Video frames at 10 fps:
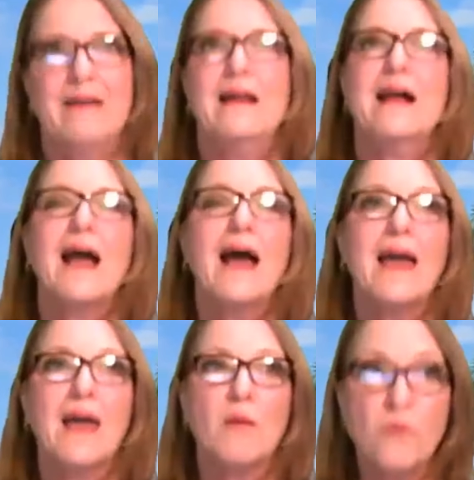like
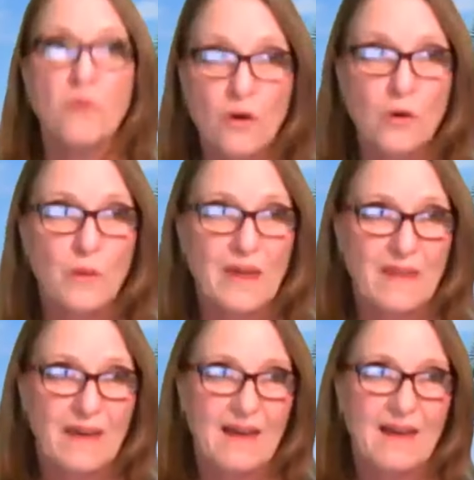I am nowhere
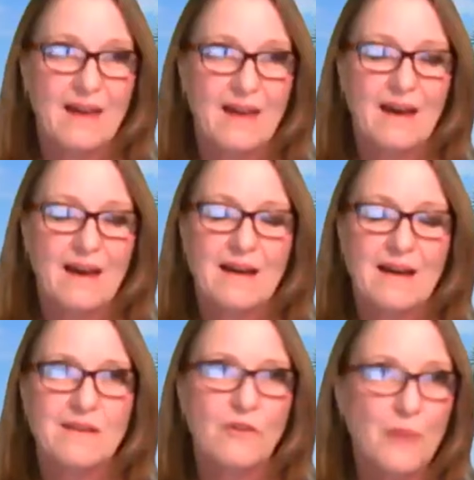there,
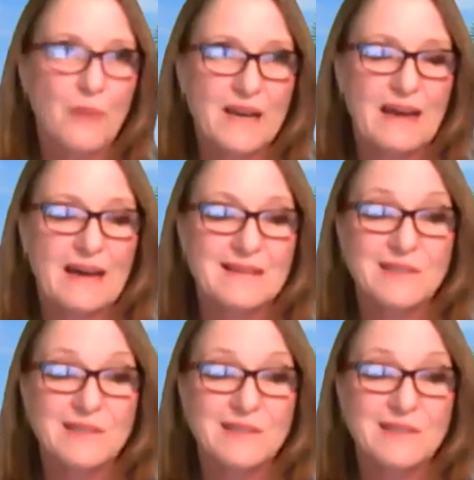nowhere near.